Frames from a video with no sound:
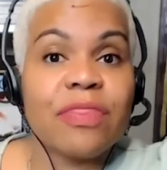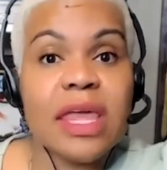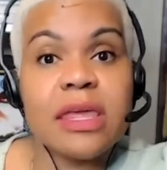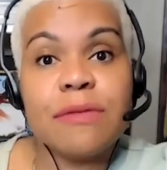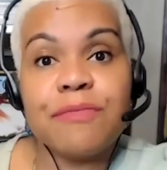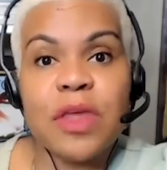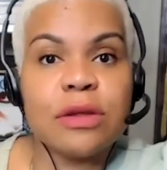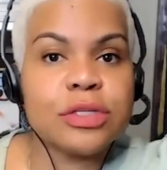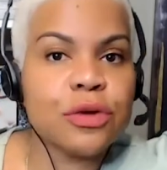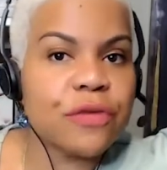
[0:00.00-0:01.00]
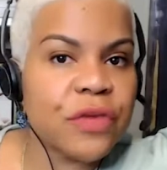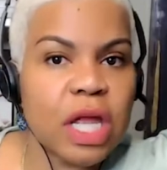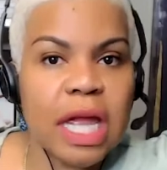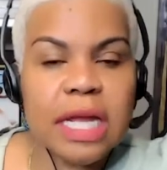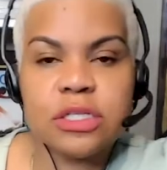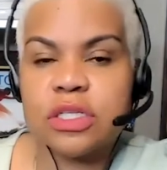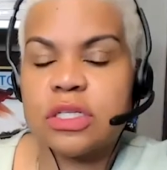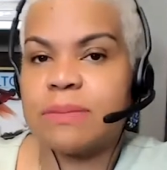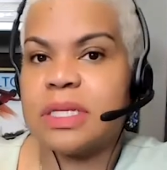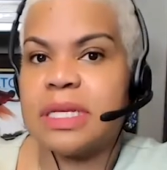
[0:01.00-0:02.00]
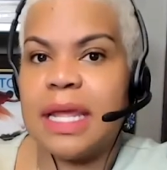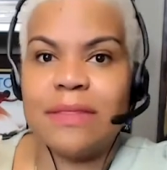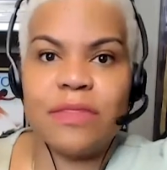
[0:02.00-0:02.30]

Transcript: They keep their certifications up to date.